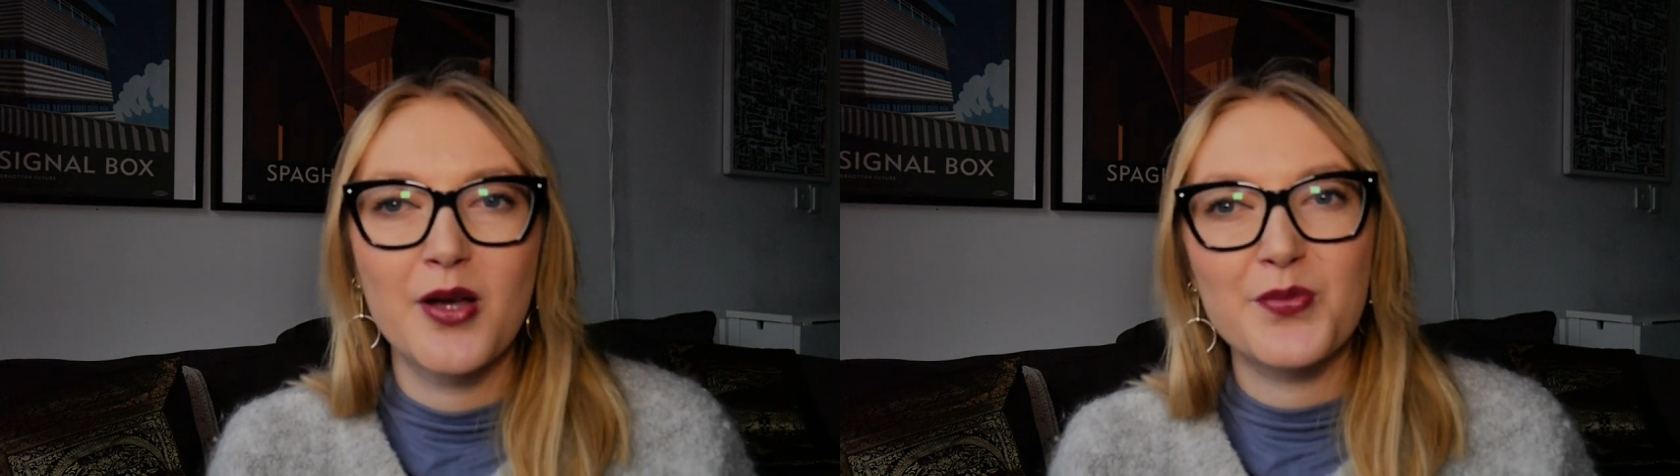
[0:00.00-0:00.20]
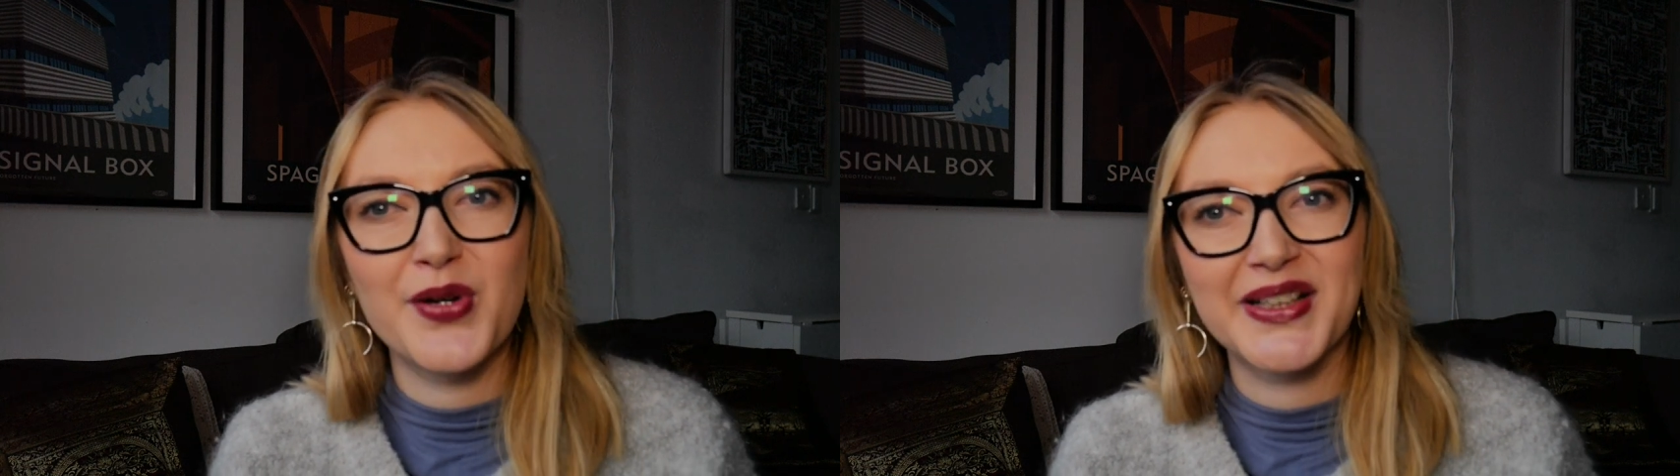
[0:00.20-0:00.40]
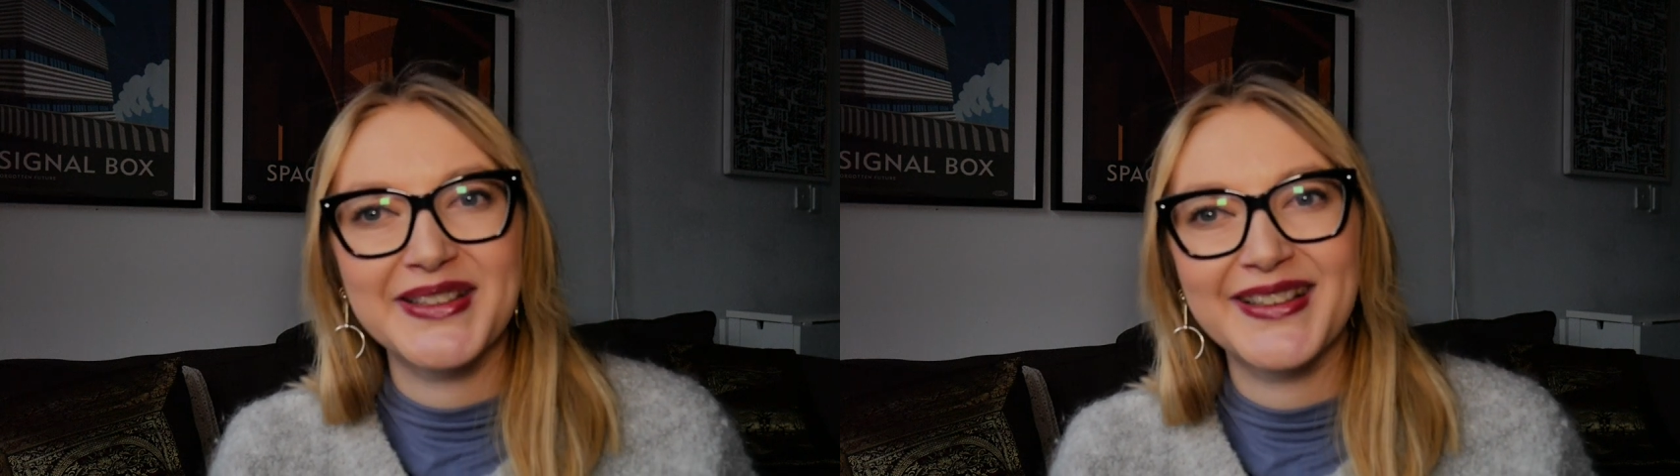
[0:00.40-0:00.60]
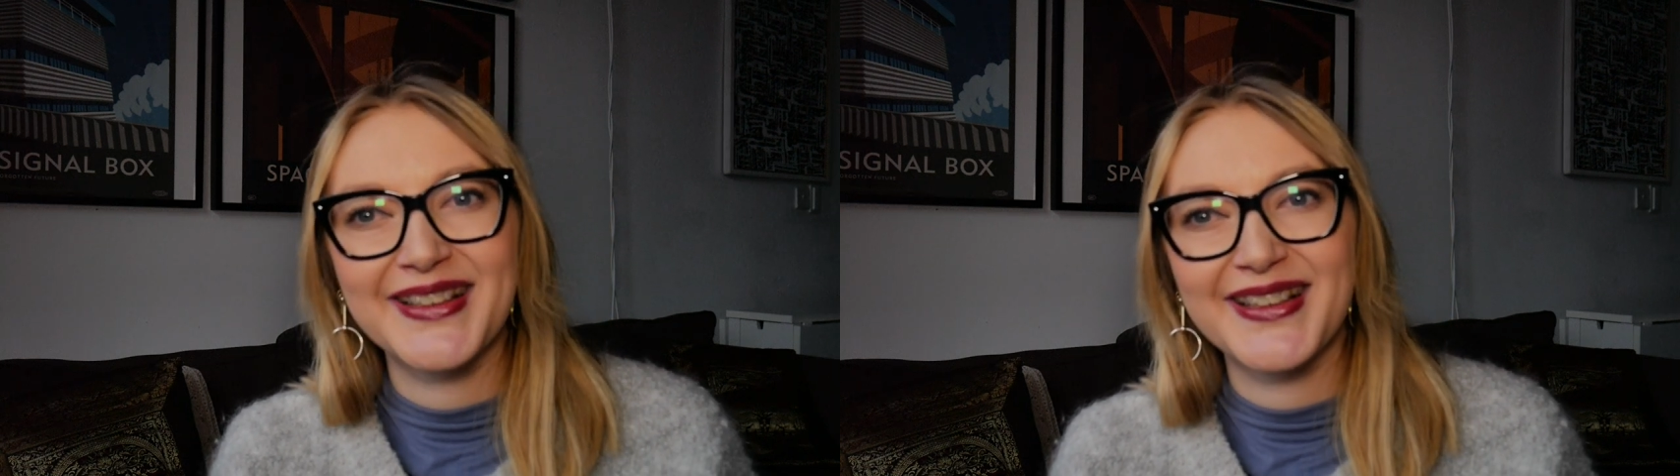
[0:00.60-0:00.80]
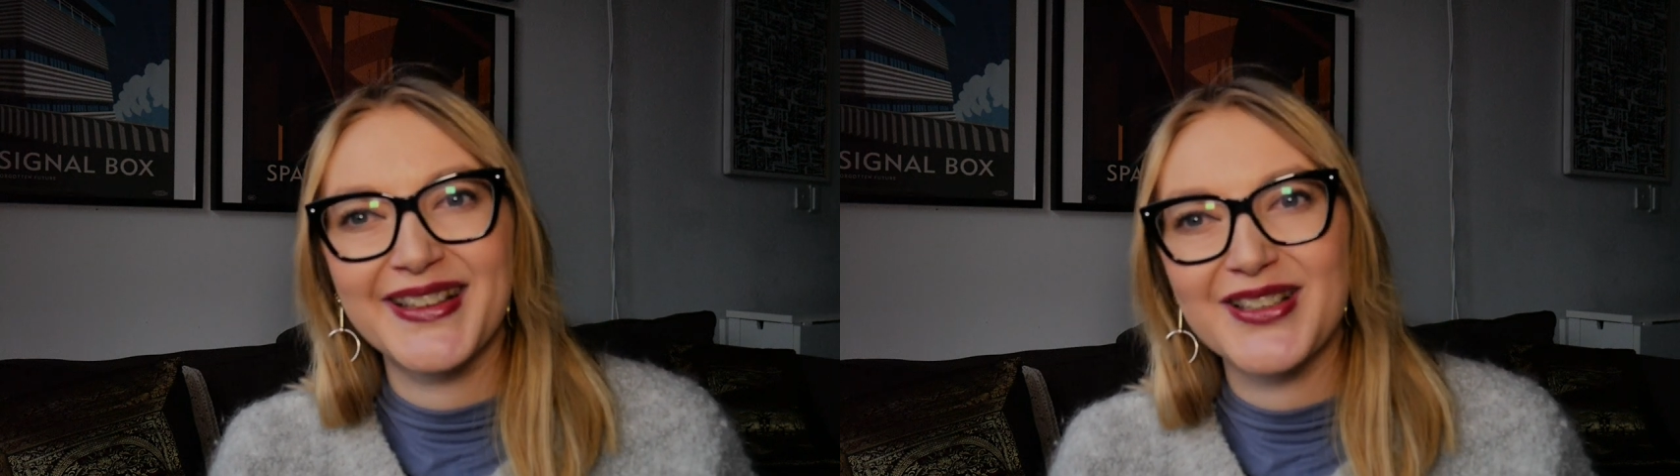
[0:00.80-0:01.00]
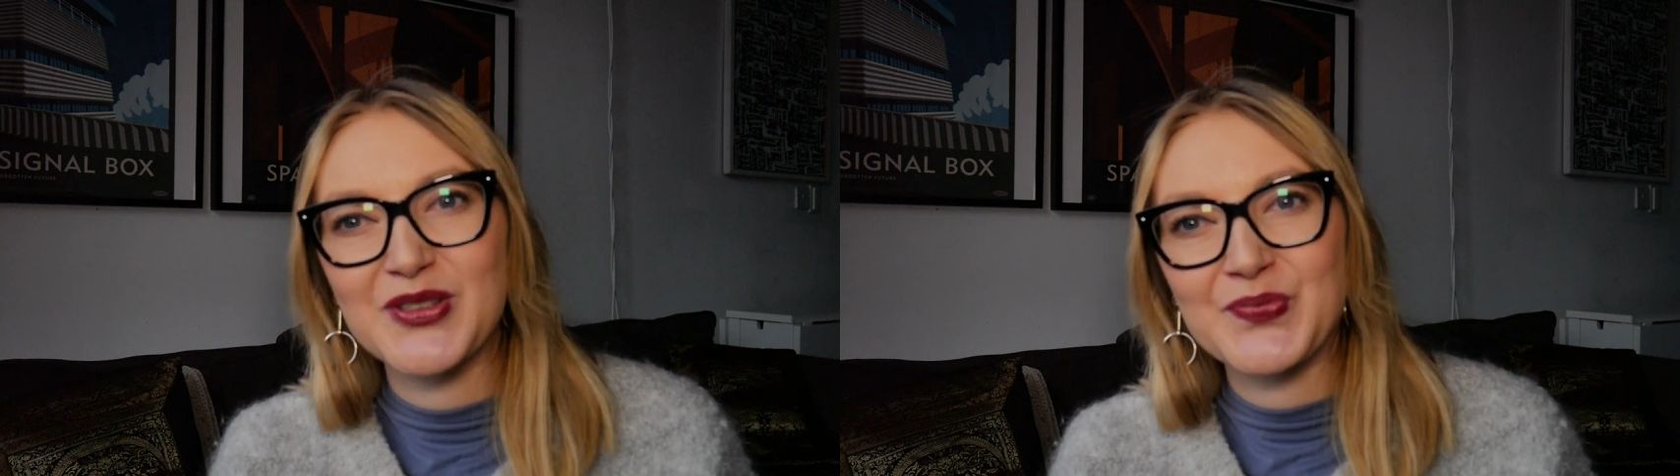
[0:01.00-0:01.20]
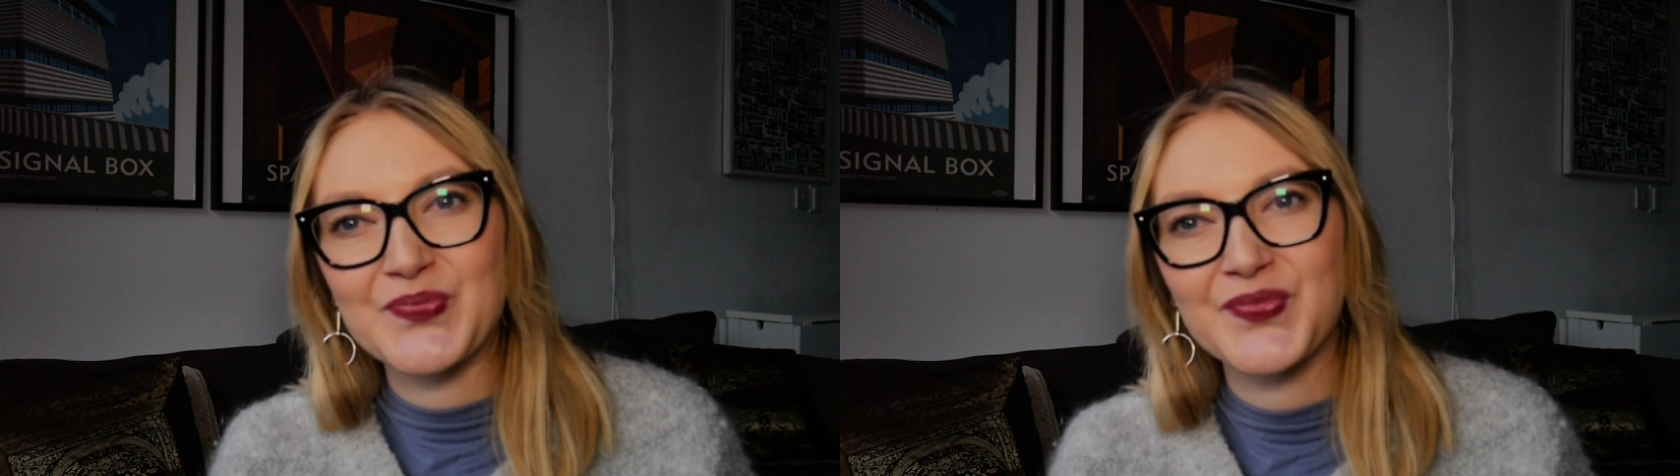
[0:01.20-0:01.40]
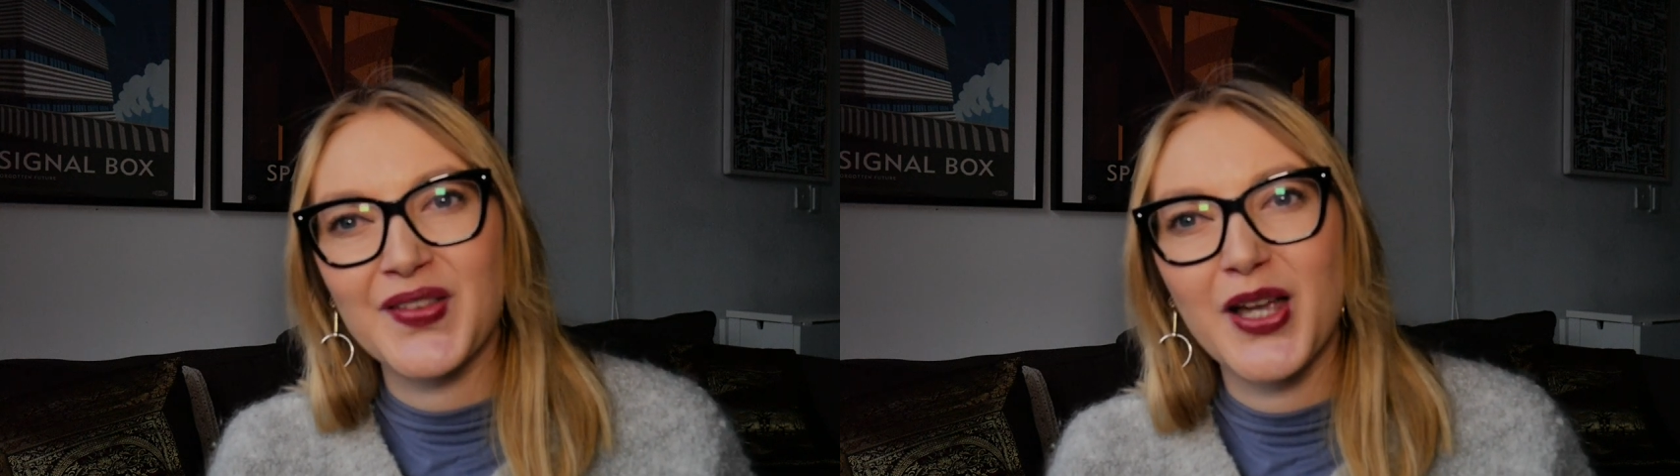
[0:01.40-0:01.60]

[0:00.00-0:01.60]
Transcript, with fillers: But um,